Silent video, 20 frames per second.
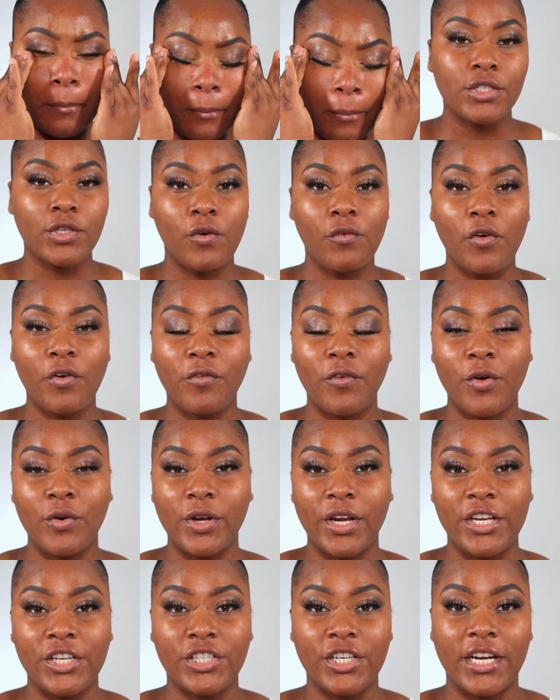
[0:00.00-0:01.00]
So for
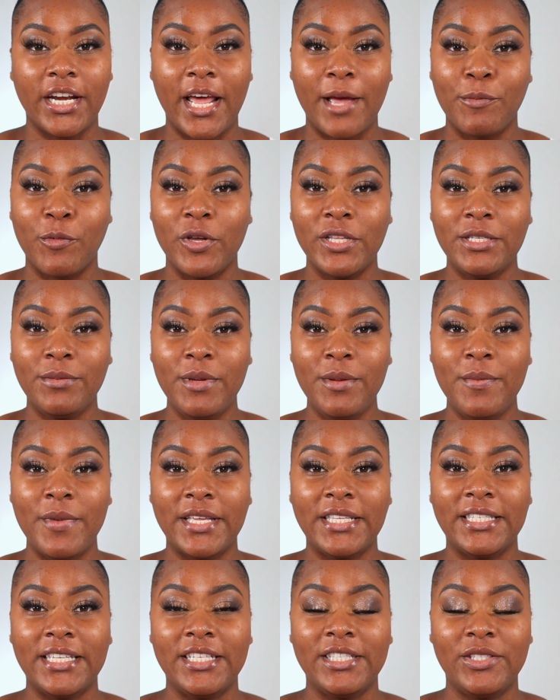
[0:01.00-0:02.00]
foundation, I'm going to be
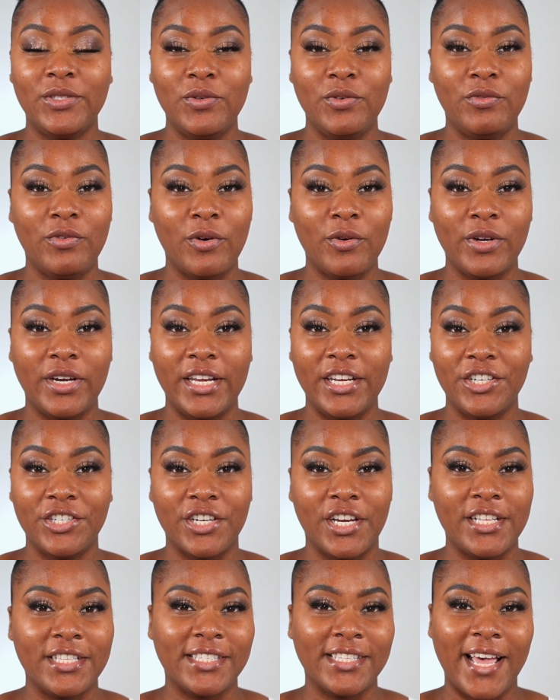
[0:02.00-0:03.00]
mixing two
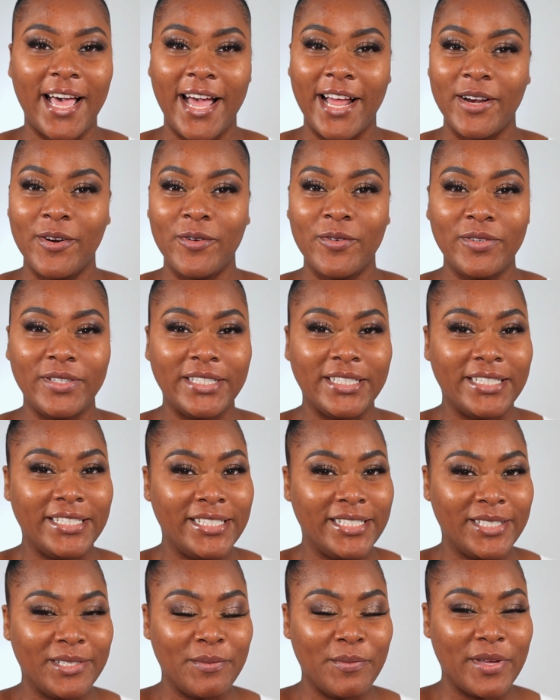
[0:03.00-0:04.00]
foundations. I don't
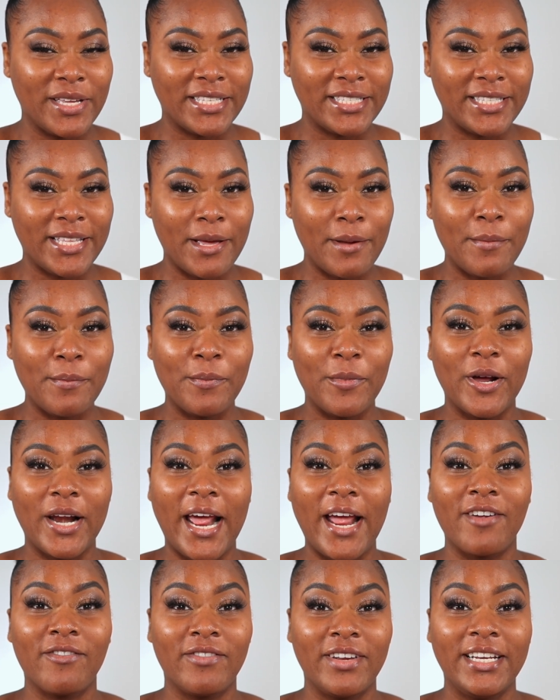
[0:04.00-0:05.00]
need to mix them, but
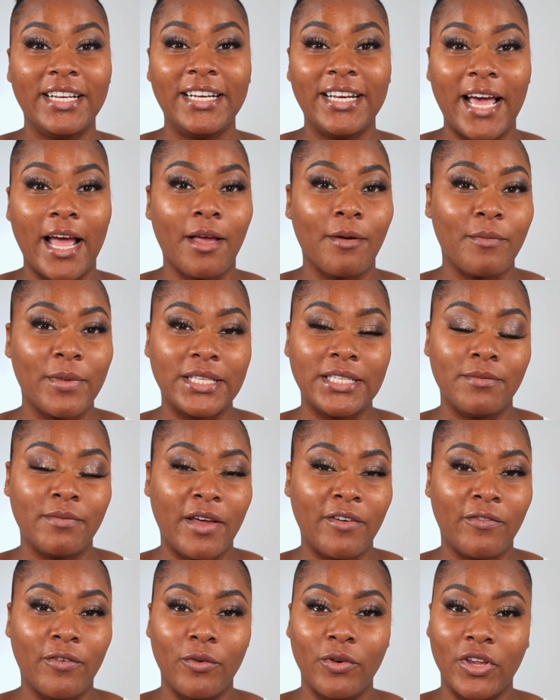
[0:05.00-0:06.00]
I really like mixing
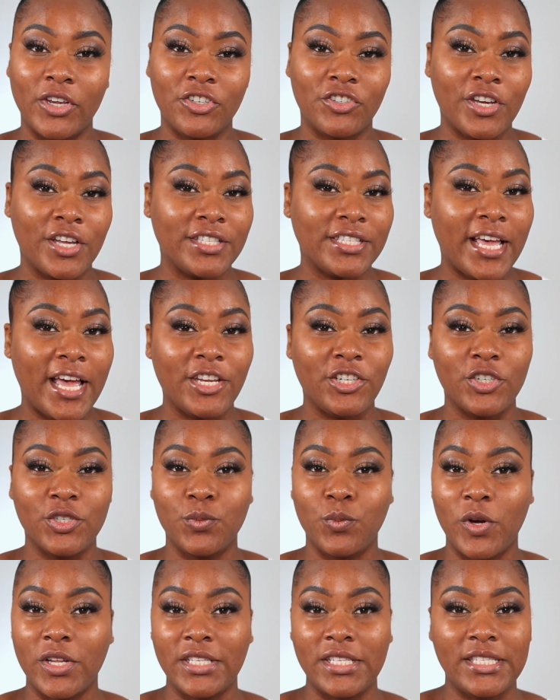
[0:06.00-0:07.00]
my foundations. I just
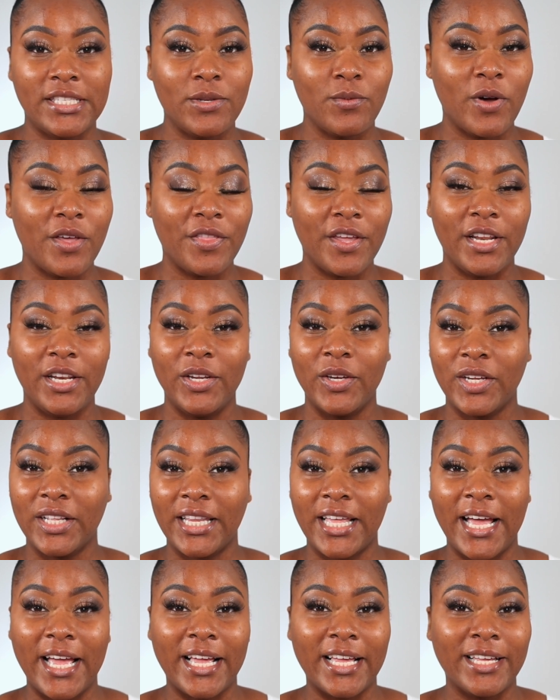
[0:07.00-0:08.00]
want to see what they look
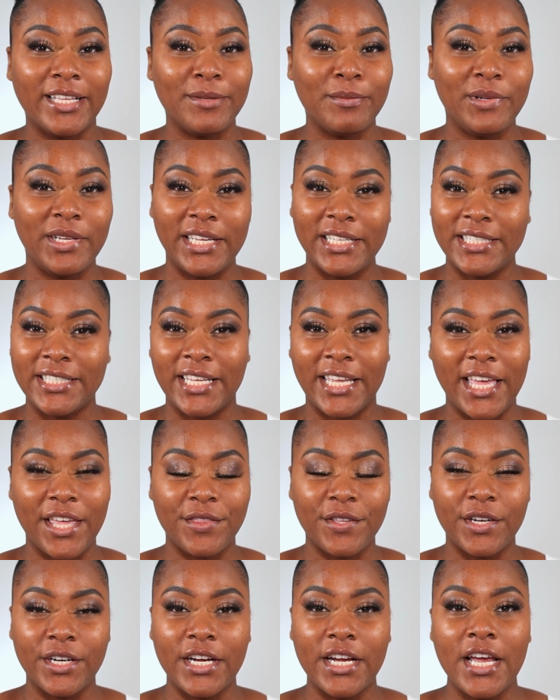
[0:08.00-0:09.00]
like played
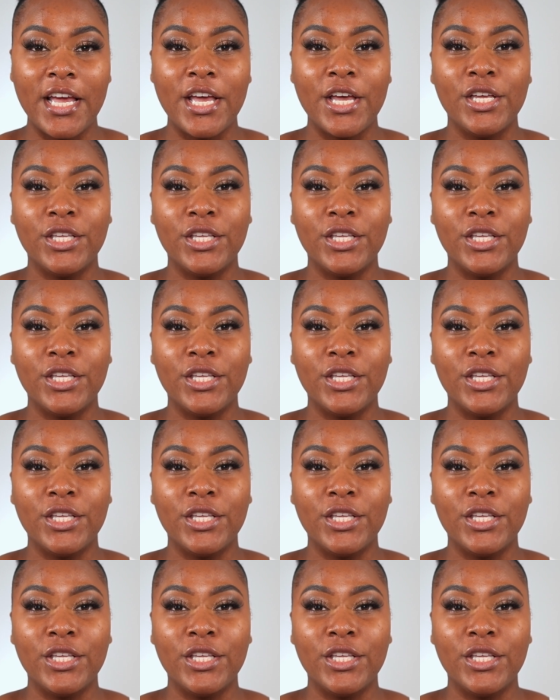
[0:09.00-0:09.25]
together.